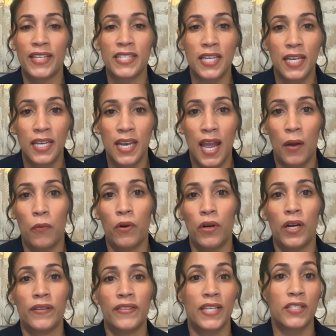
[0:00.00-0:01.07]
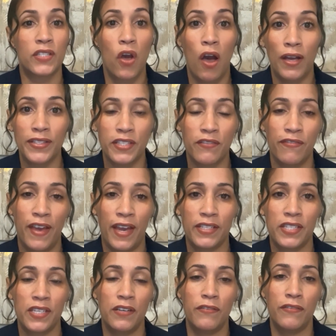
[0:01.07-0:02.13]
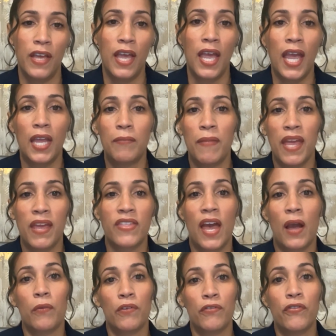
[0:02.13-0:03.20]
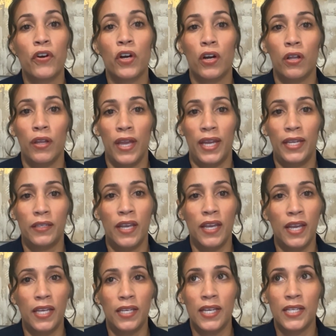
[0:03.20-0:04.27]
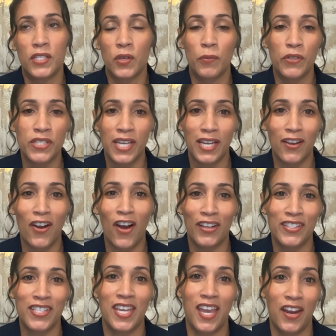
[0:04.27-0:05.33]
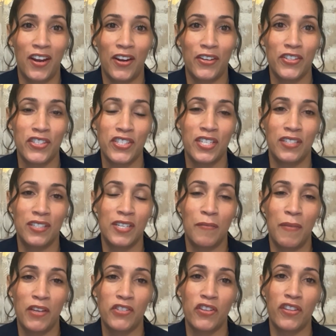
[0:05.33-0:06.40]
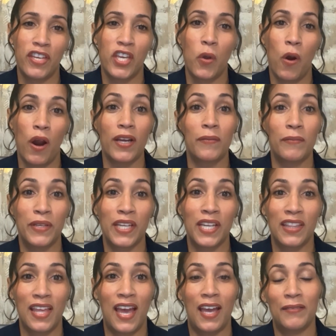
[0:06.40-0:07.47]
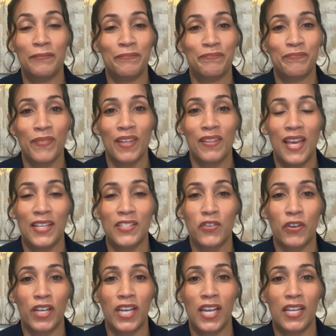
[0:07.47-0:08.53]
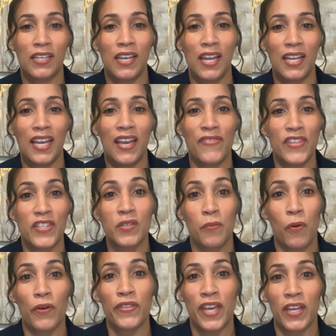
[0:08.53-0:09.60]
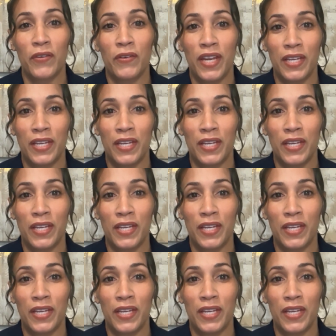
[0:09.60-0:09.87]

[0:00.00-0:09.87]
that's in network, that's cost effective, and make that referral. And it's almost like a concierge to make sure that you are completing that screening and get the support that you